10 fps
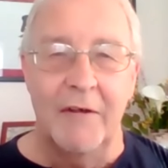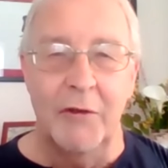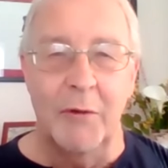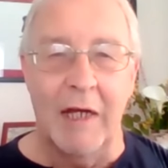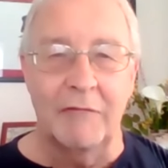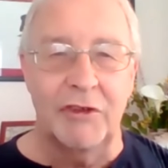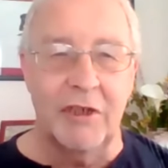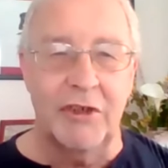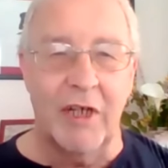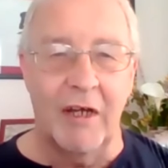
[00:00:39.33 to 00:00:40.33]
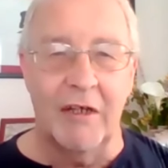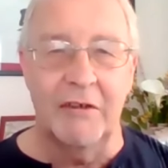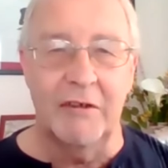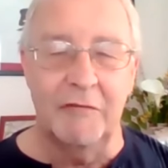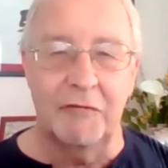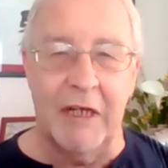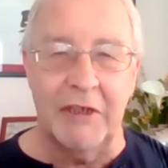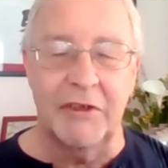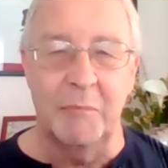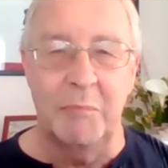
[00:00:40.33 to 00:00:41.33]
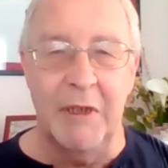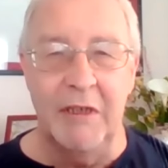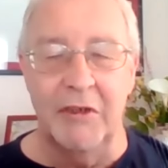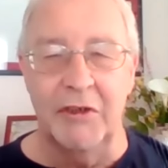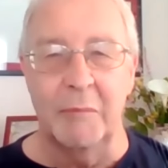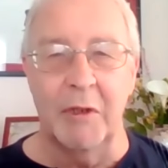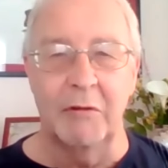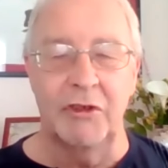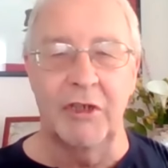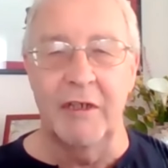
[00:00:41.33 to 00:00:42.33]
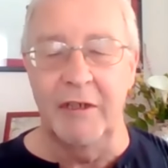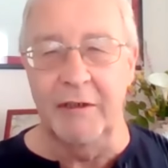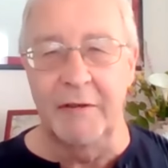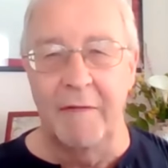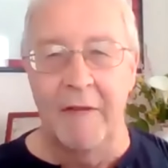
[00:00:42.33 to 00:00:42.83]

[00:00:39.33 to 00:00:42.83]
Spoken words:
who have such hard and fast opinions about China,